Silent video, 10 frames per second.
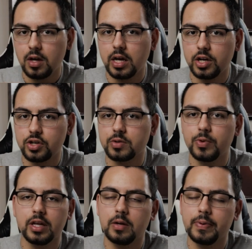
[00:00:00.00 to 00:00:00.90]
It just
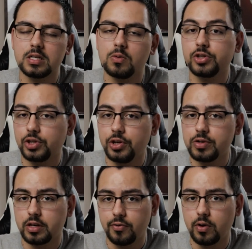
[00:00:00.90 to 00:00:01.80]
really depends on what you're
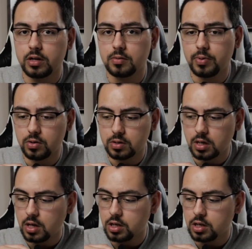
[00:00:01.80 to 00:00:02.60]
using it for, I suppose.